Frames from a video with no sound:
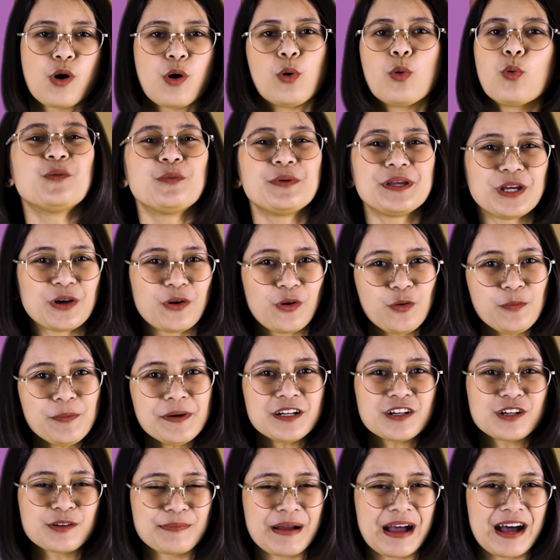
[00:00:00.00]
We open
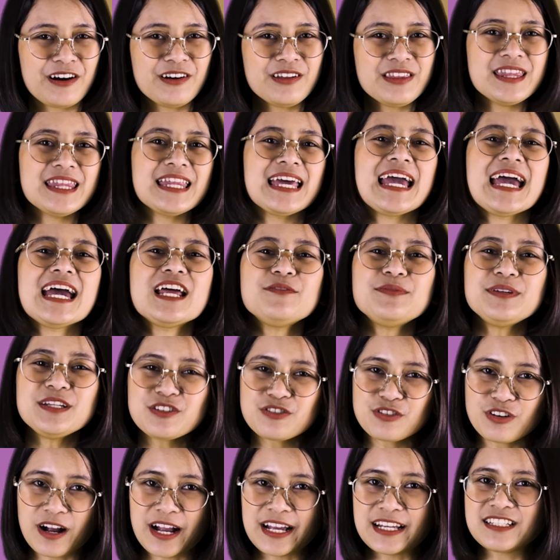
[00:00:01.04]
our mouth and we
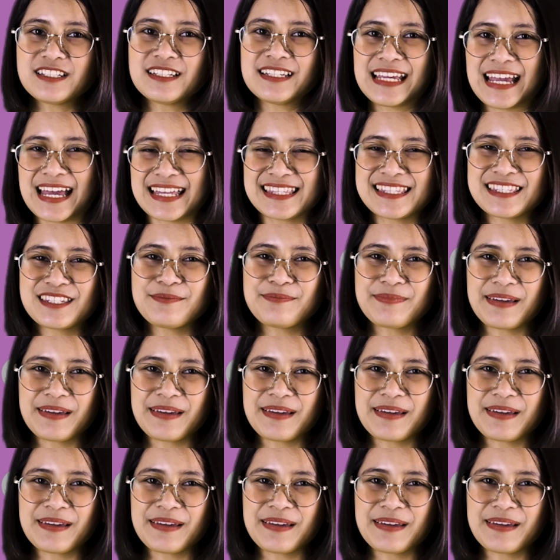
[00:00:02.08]
try to get some